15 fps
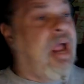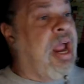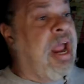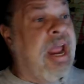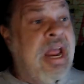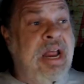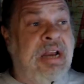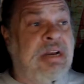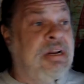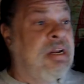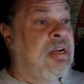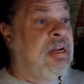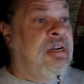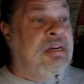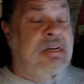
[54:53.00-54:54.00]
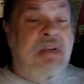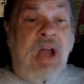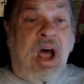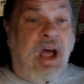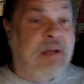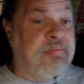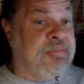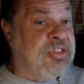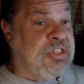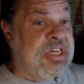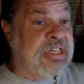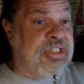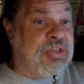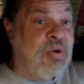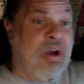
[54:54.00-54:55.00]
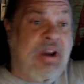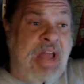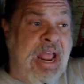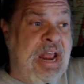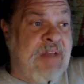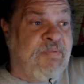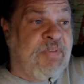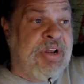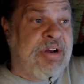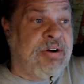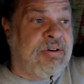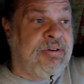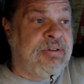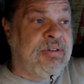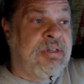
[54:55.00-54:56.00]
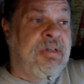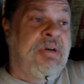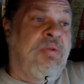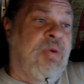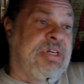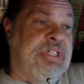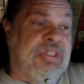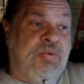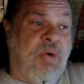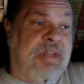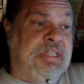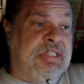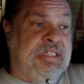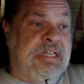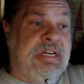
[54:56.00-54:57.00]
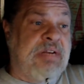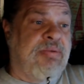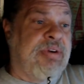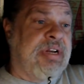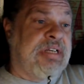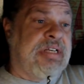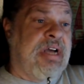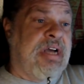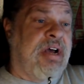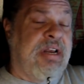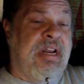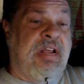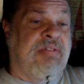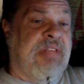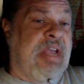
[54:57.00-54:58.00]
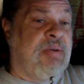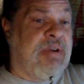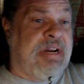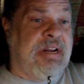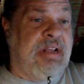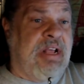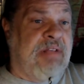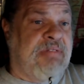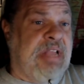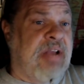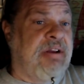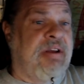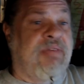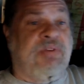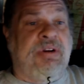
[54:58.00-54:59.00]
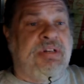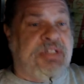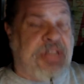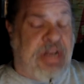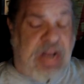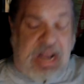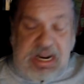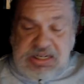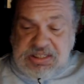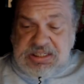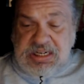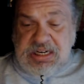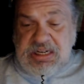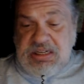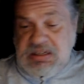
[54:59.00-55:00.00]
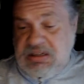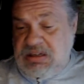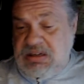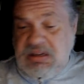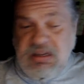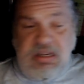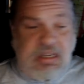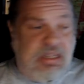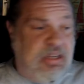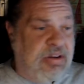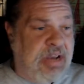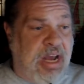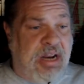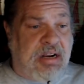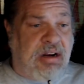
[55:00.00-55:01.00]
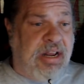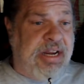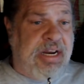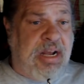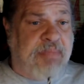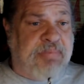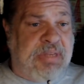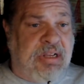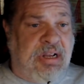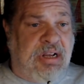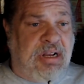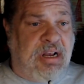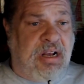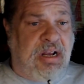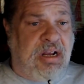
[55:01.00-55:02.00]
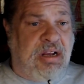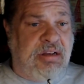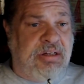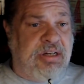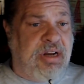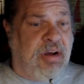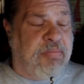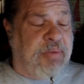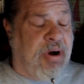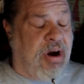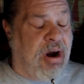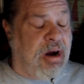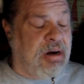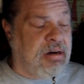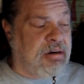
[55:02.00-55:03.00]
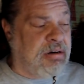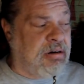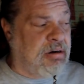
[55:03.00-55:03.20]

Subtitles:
And not sent to a landfill, which is what the city would have done if they would have, if you said, hey, city, you got to clean up the, you know, park.